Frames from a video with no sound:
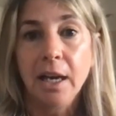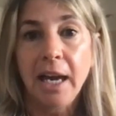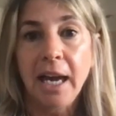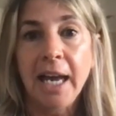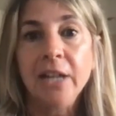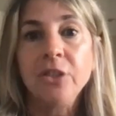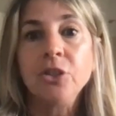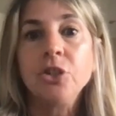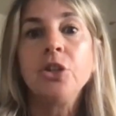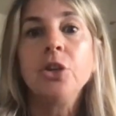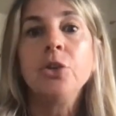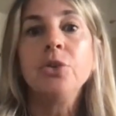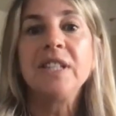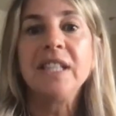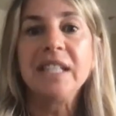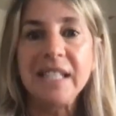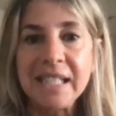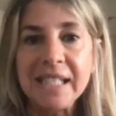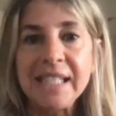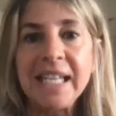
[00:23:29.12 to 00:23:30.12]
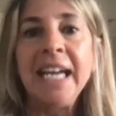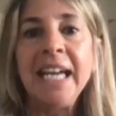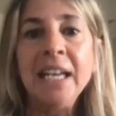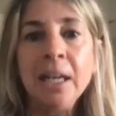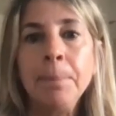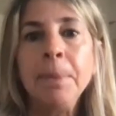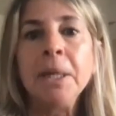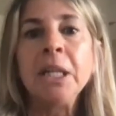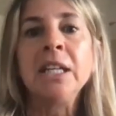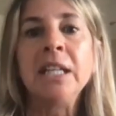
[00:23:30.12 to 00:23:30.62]
And so
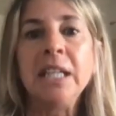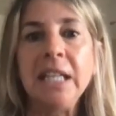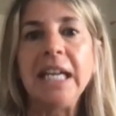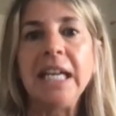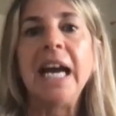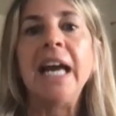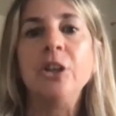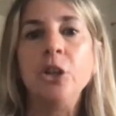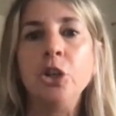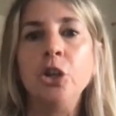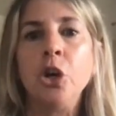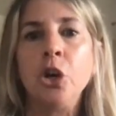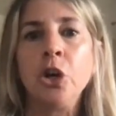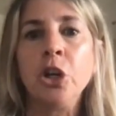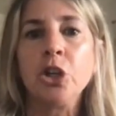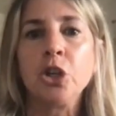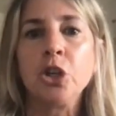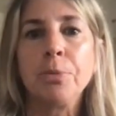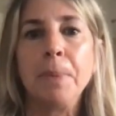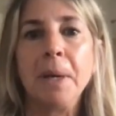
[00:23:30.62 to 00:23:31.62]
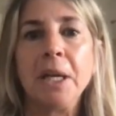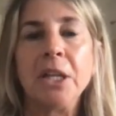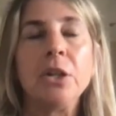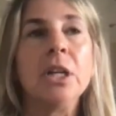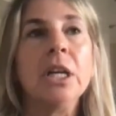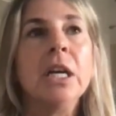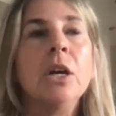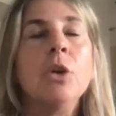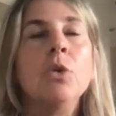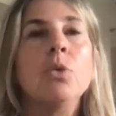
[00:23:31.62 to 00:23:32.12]
sustainability and nourishment
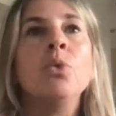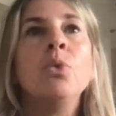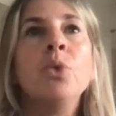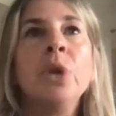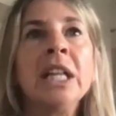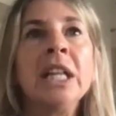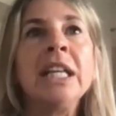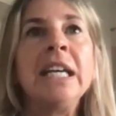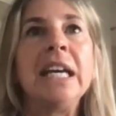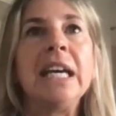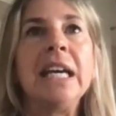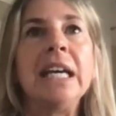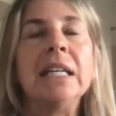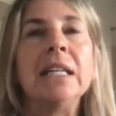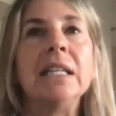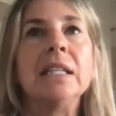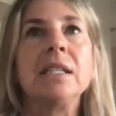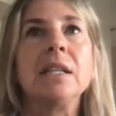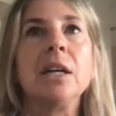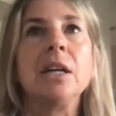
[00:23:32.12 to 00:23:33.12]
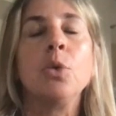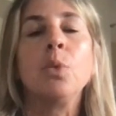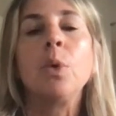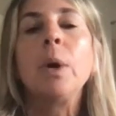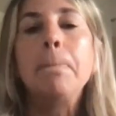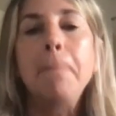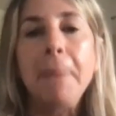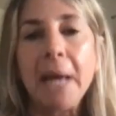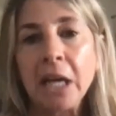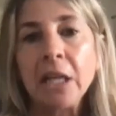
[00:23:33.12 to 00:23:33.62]
really is a
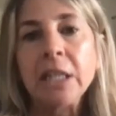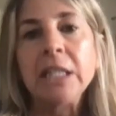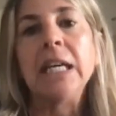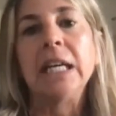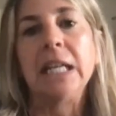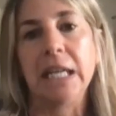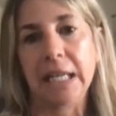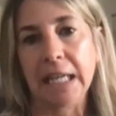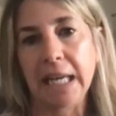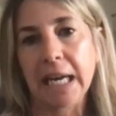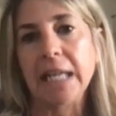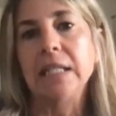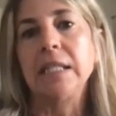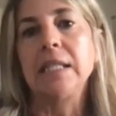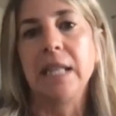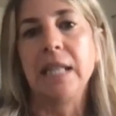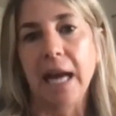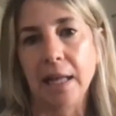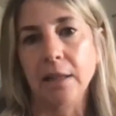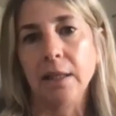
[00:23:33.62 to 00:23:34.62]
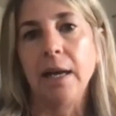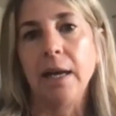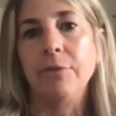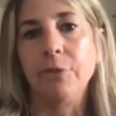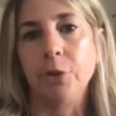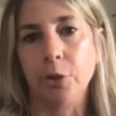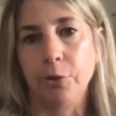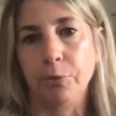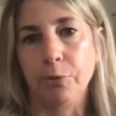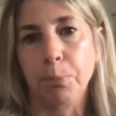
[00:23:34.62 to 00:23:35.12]
rebellion against that
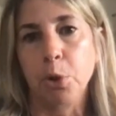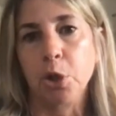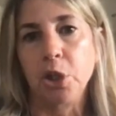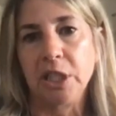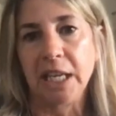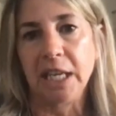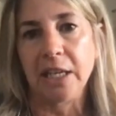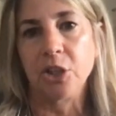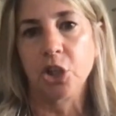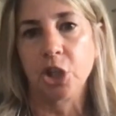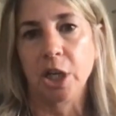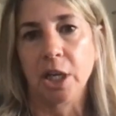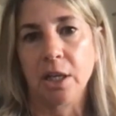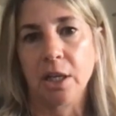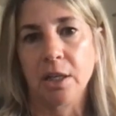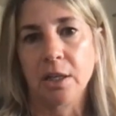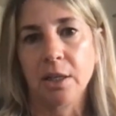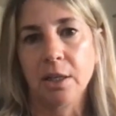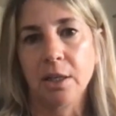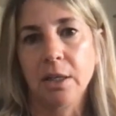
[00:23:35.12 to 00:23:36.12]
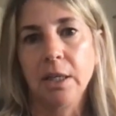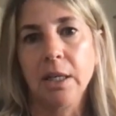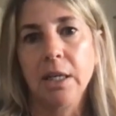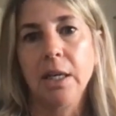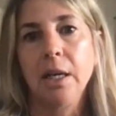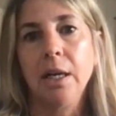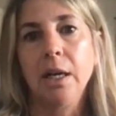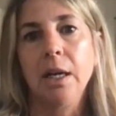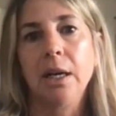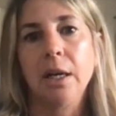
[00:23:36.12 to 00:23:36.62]
level of predation.
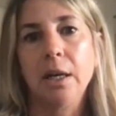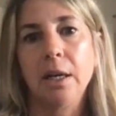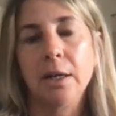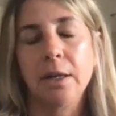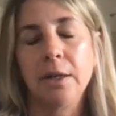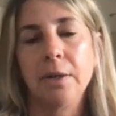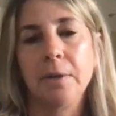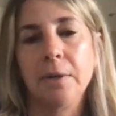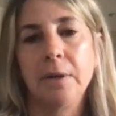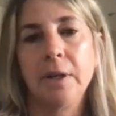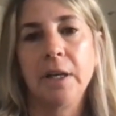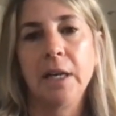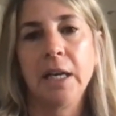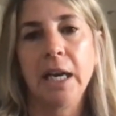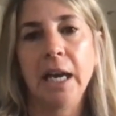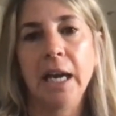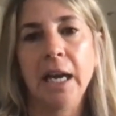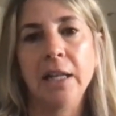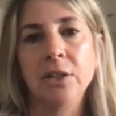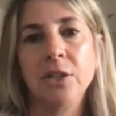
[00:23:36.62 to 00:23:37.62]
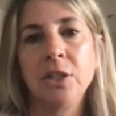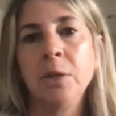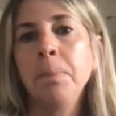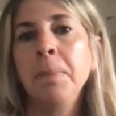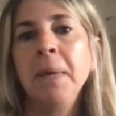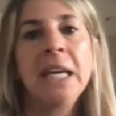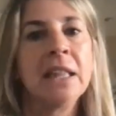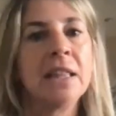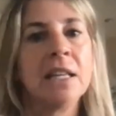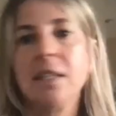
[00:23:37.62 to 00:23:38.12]
Yes. And to
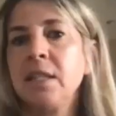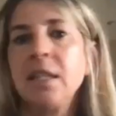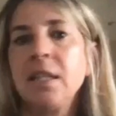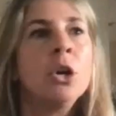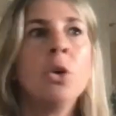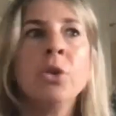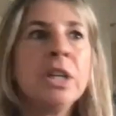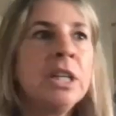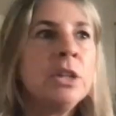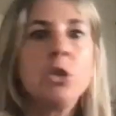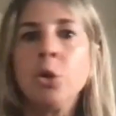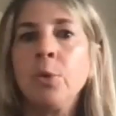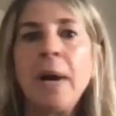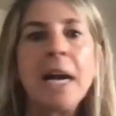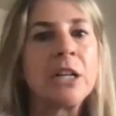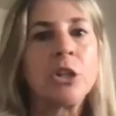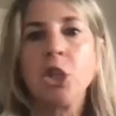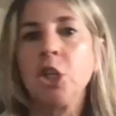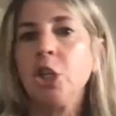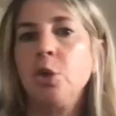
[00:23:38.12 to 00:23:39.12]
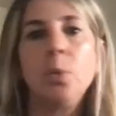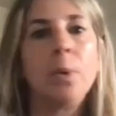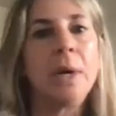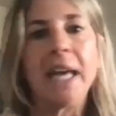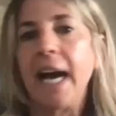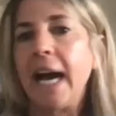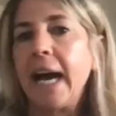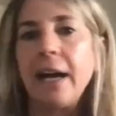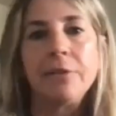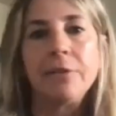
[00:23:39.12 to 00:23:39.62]
me, that's the only direction
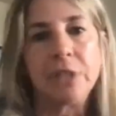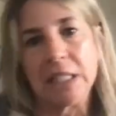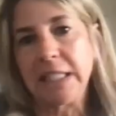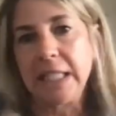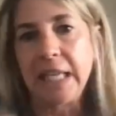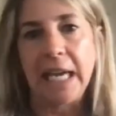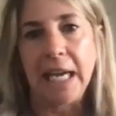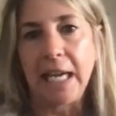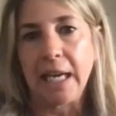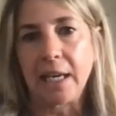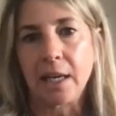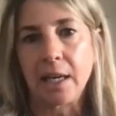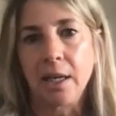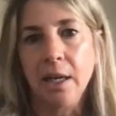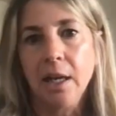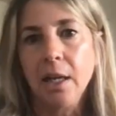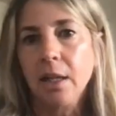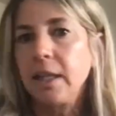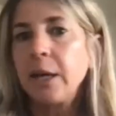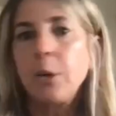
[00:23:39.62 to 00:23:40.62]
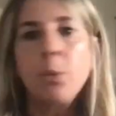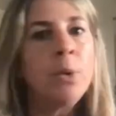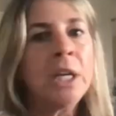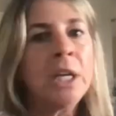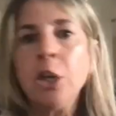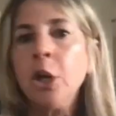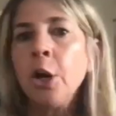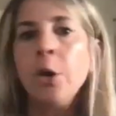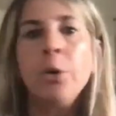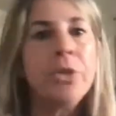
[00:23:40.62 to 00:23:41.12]
we have to take. Like we
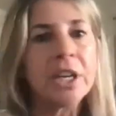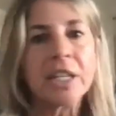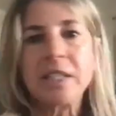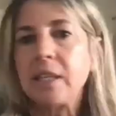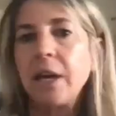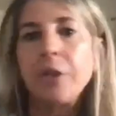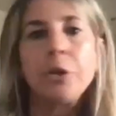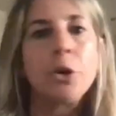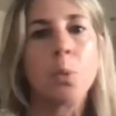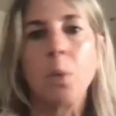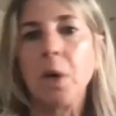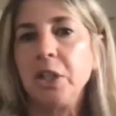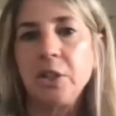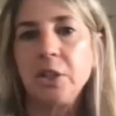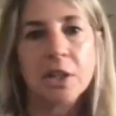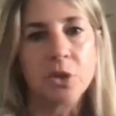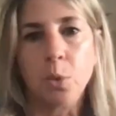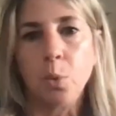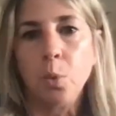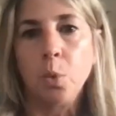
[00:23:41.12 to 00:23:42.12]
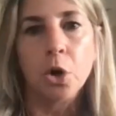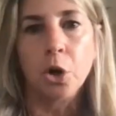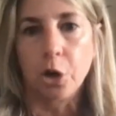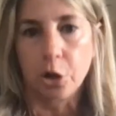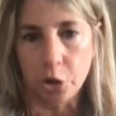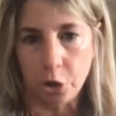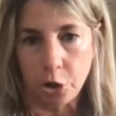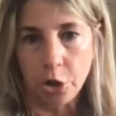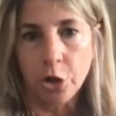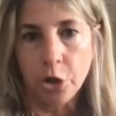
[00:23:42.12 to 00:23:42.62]
know this other one doesn't
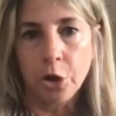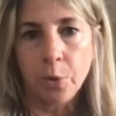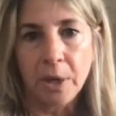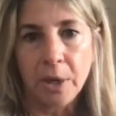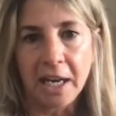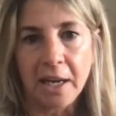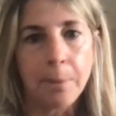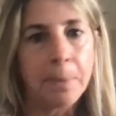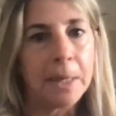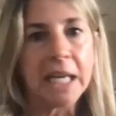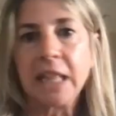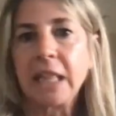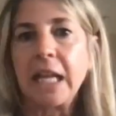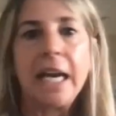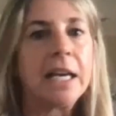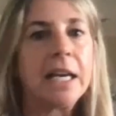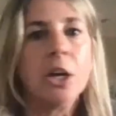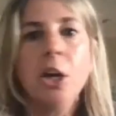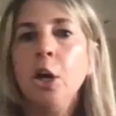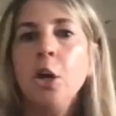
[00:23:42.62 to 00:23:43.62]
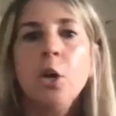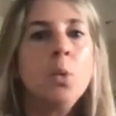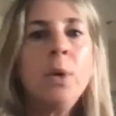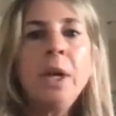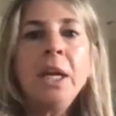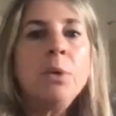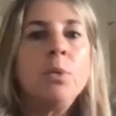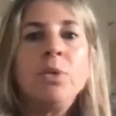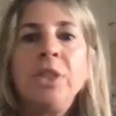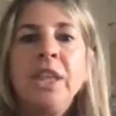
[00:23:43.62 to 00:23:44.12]
work. You know what I mean? Like
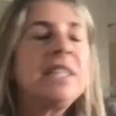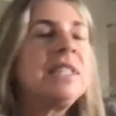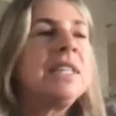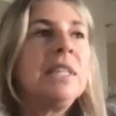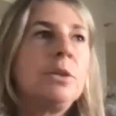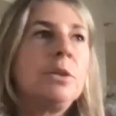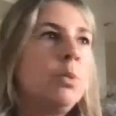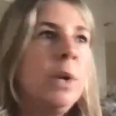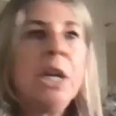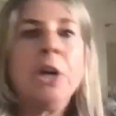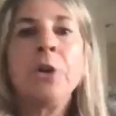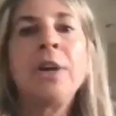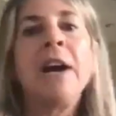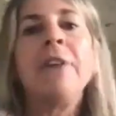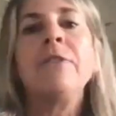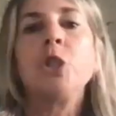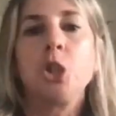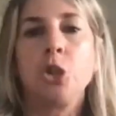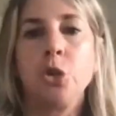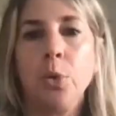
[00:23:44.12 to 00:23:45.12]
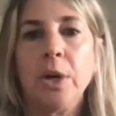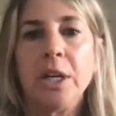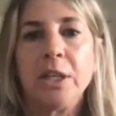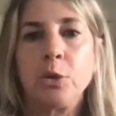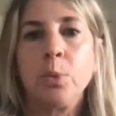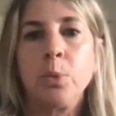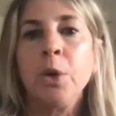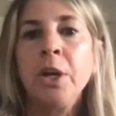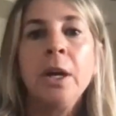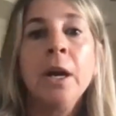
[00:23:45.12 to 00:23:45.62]
we this is we don't have a
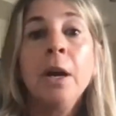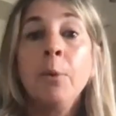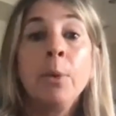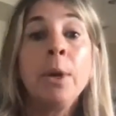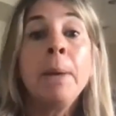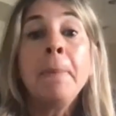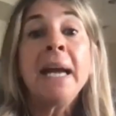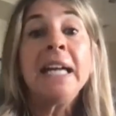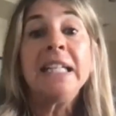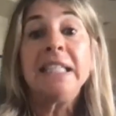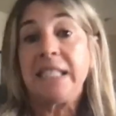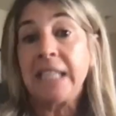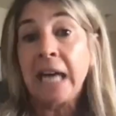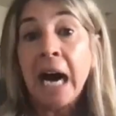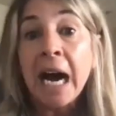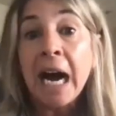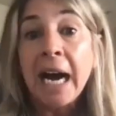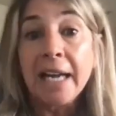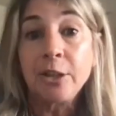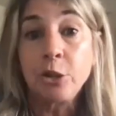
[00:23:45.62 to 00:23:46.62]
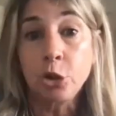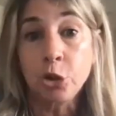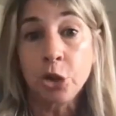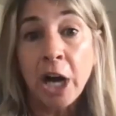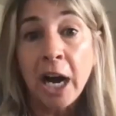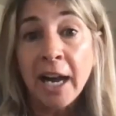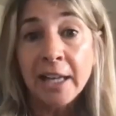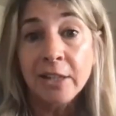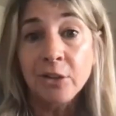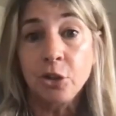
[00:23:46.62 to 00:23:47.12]
choice. We we may die
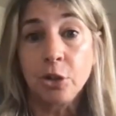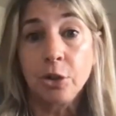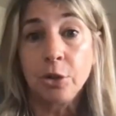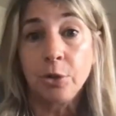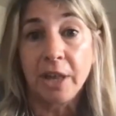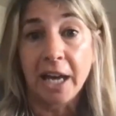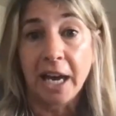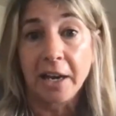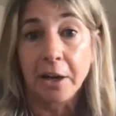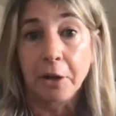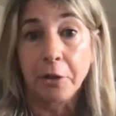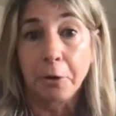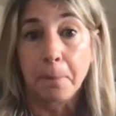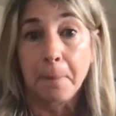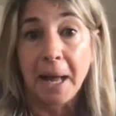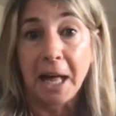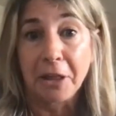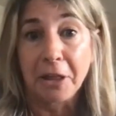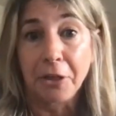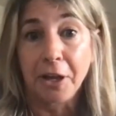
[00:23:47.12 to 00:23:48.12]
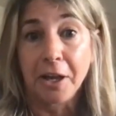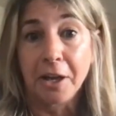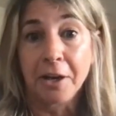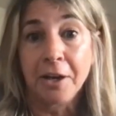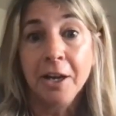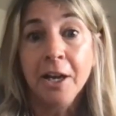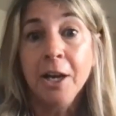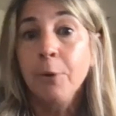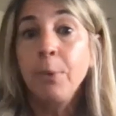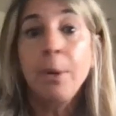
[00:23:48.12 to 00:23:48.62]
trying to do that other
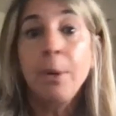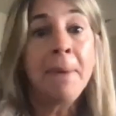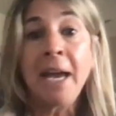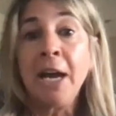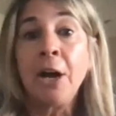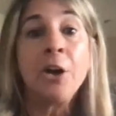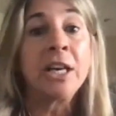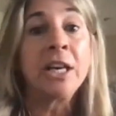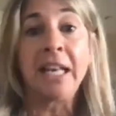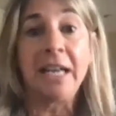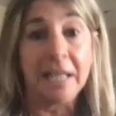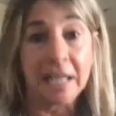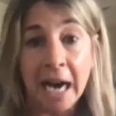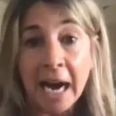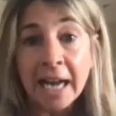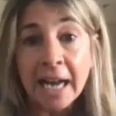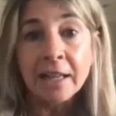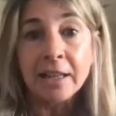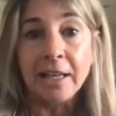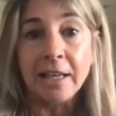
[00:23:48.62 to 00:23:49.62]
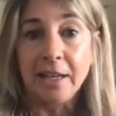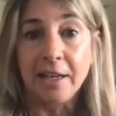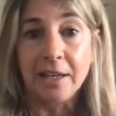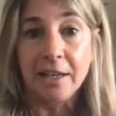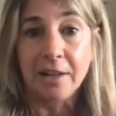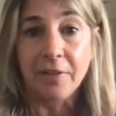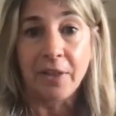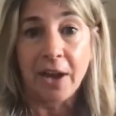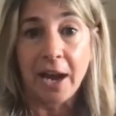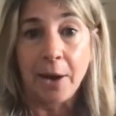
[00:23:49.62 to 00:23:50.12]
method. We may all get annihilated
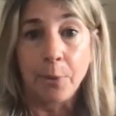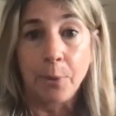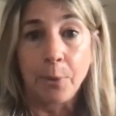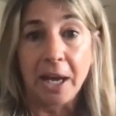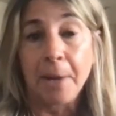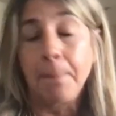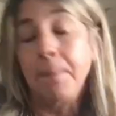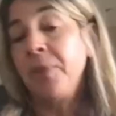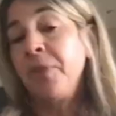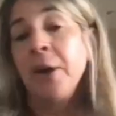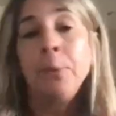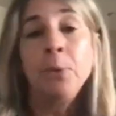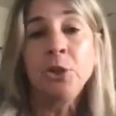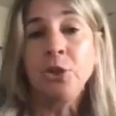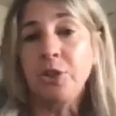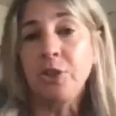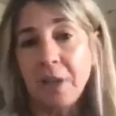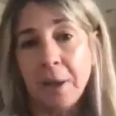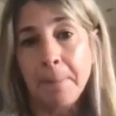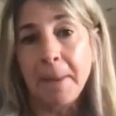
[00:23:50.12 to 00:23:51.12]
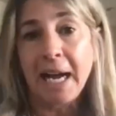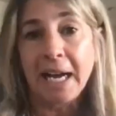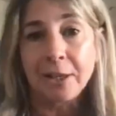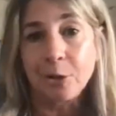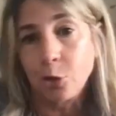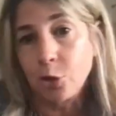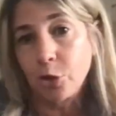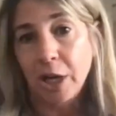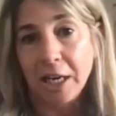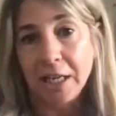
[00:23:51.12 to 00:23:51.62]
in that way, but then we'll just come back
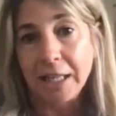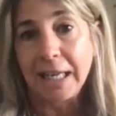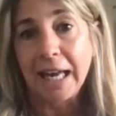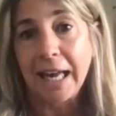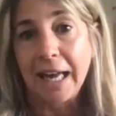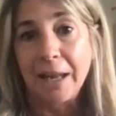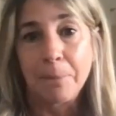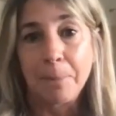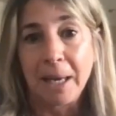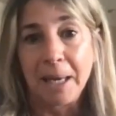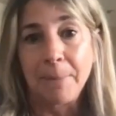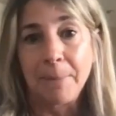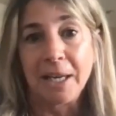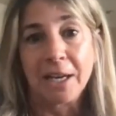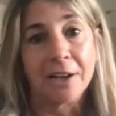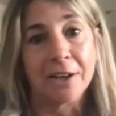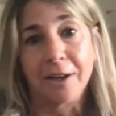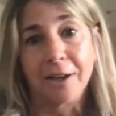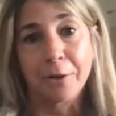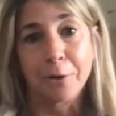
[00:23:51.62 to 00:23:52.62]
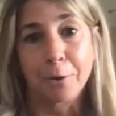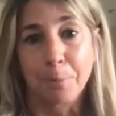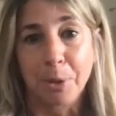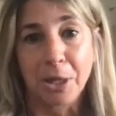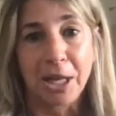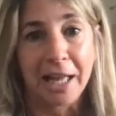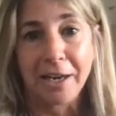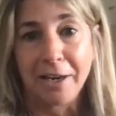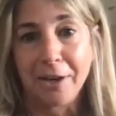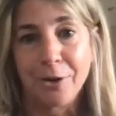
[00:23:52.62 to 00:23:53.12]
and try it again, maybe on another
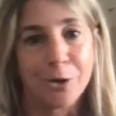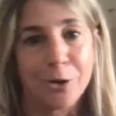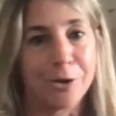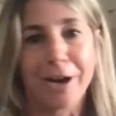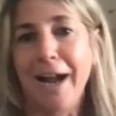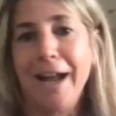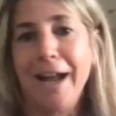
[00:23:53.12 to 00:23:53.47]
planet or